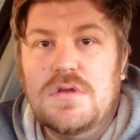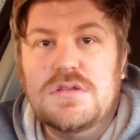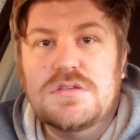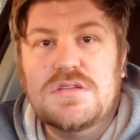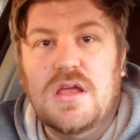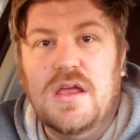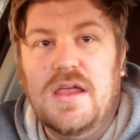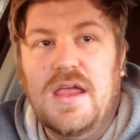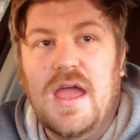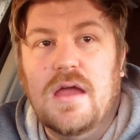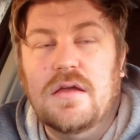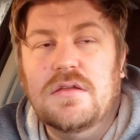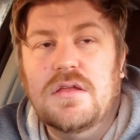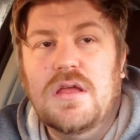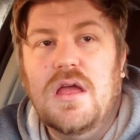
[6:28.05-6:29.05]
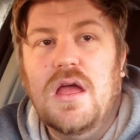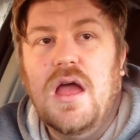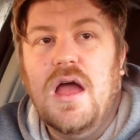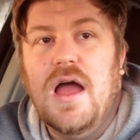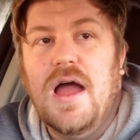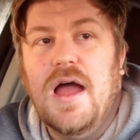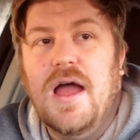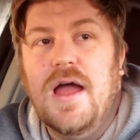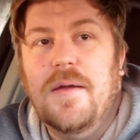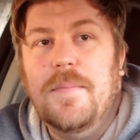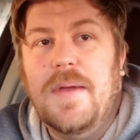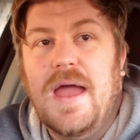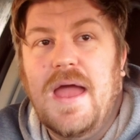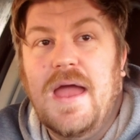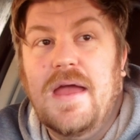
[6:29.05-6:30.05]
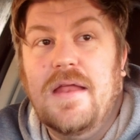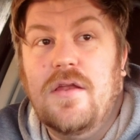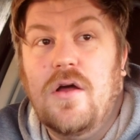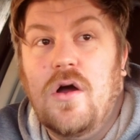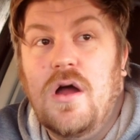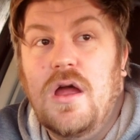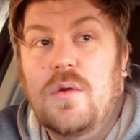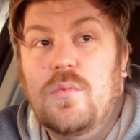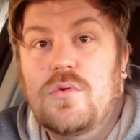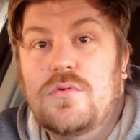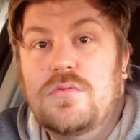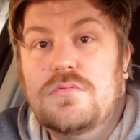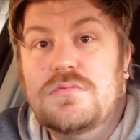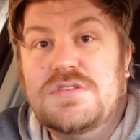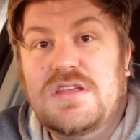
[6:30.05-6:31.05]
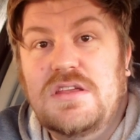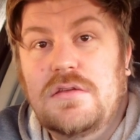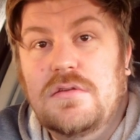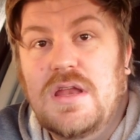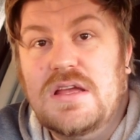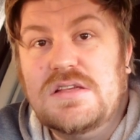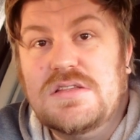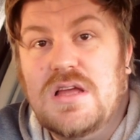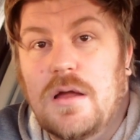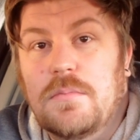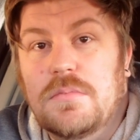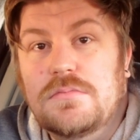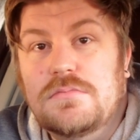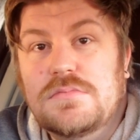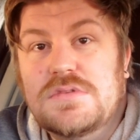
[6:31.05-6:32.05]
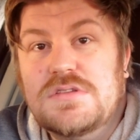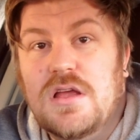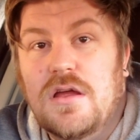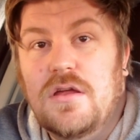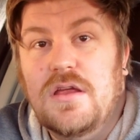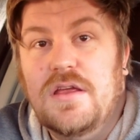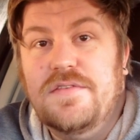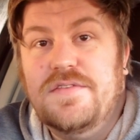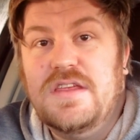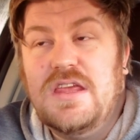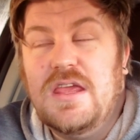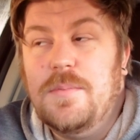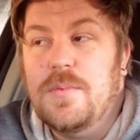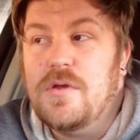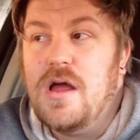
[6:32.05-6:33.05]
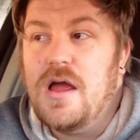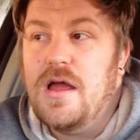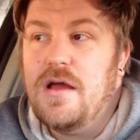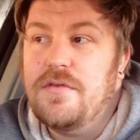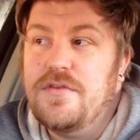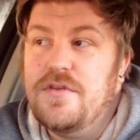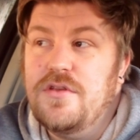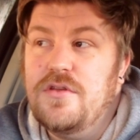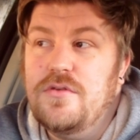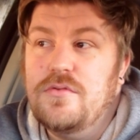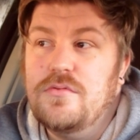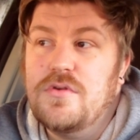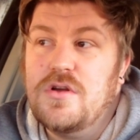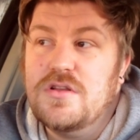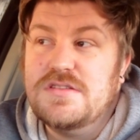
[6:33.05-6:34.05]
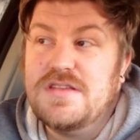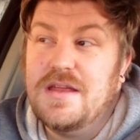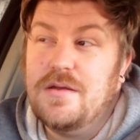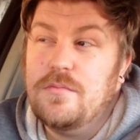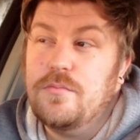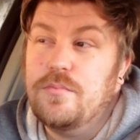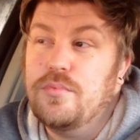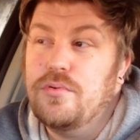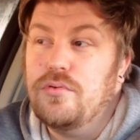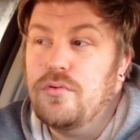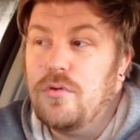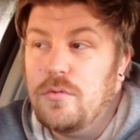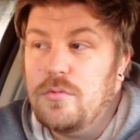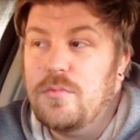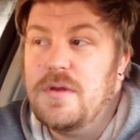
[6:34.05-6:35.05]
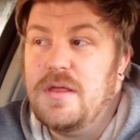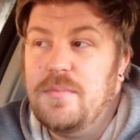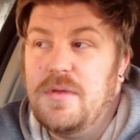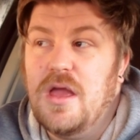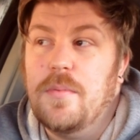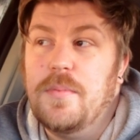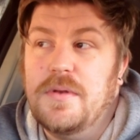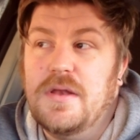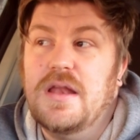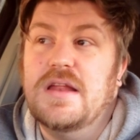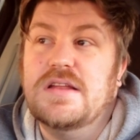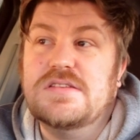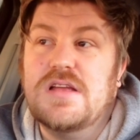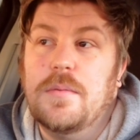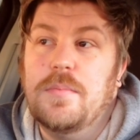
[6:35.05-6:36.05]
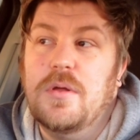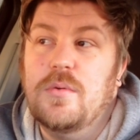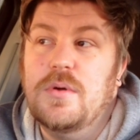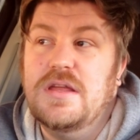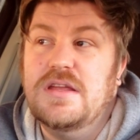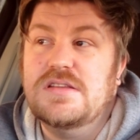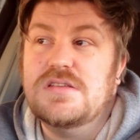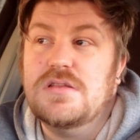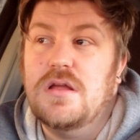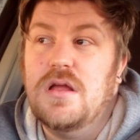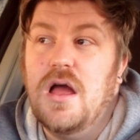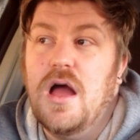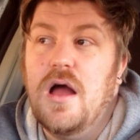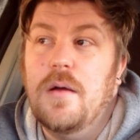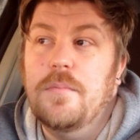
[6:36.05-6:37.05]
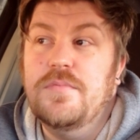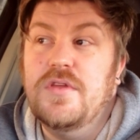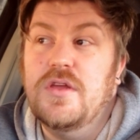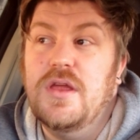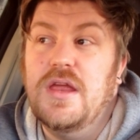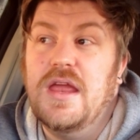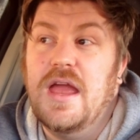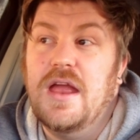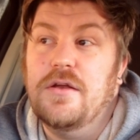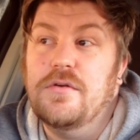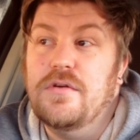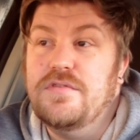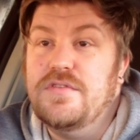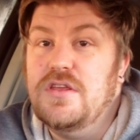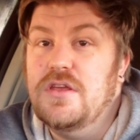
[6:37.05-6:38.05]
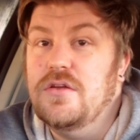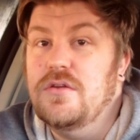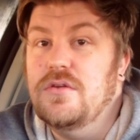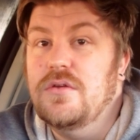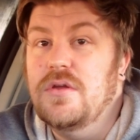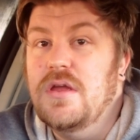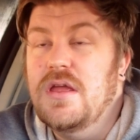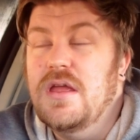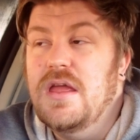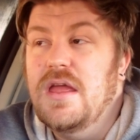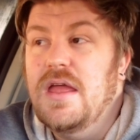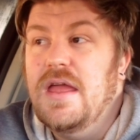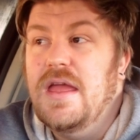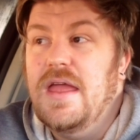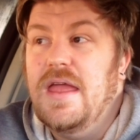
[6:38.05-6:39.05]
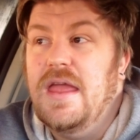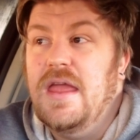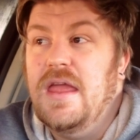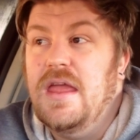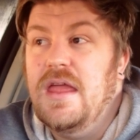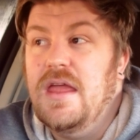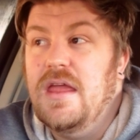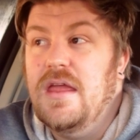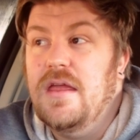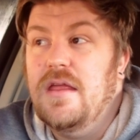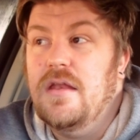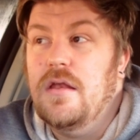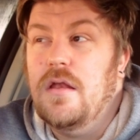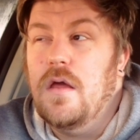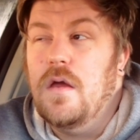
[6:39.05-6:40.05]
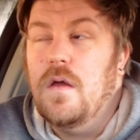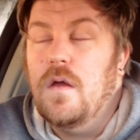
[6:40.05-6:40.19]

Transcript: So yeah, and I will see you next time. So if you keep an eye out, the new content probably be up in the next couple of weeks. I'm doing a review in